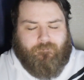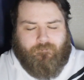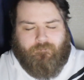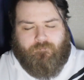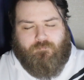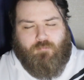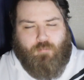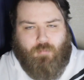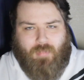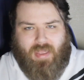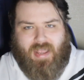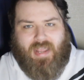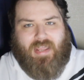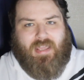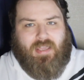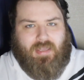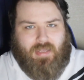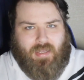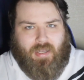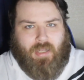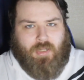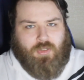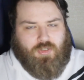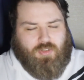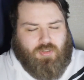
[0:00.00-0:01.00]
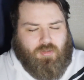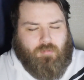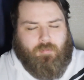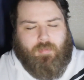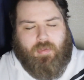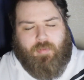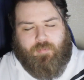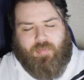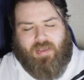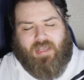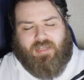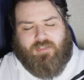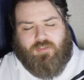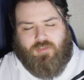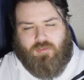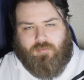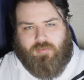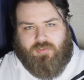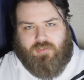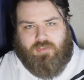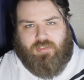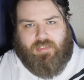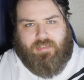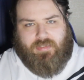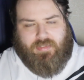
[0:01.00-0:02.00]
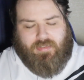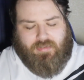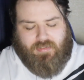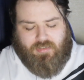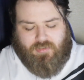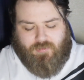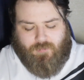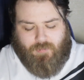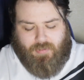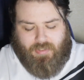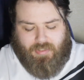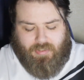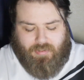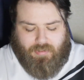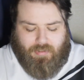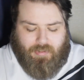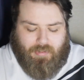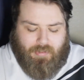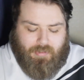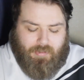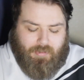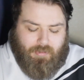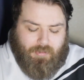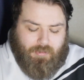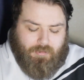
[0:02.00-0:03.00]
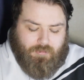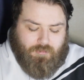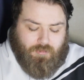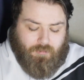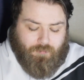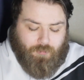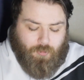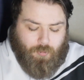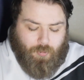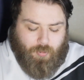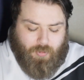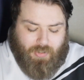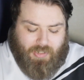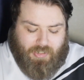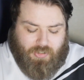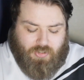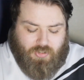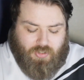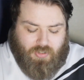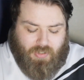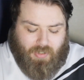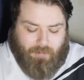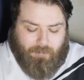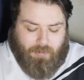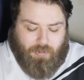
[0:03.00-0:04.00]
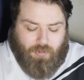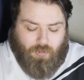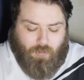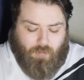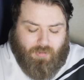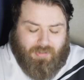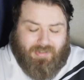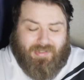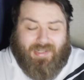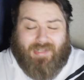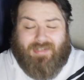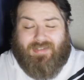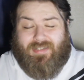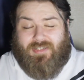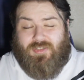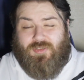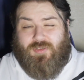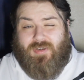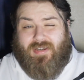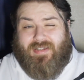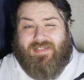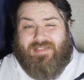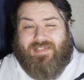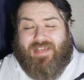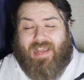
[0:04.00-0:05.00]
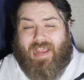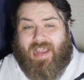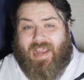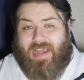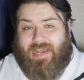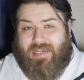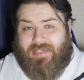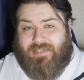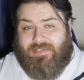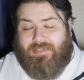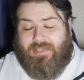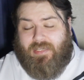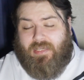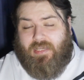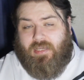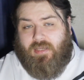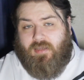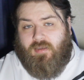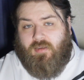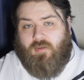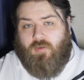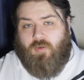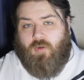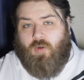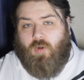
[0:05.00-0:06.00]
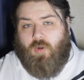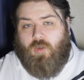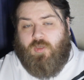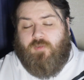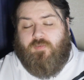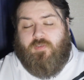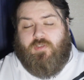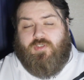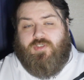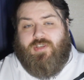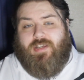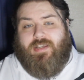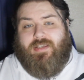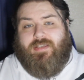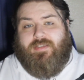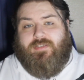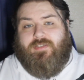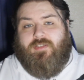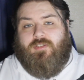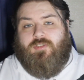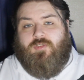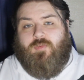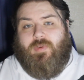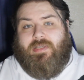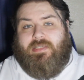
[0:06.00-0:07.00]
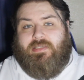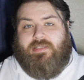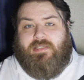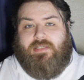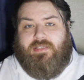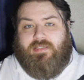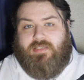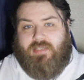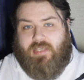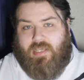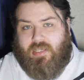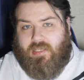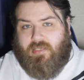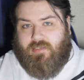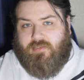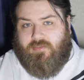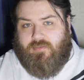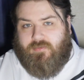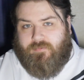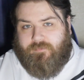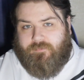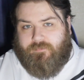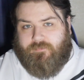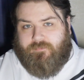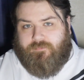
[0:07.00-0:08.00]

may actually be backed up slightly this week. So for a prediction, I'm going to go with Catalans Dragons 18, Huddersfield Giants 26.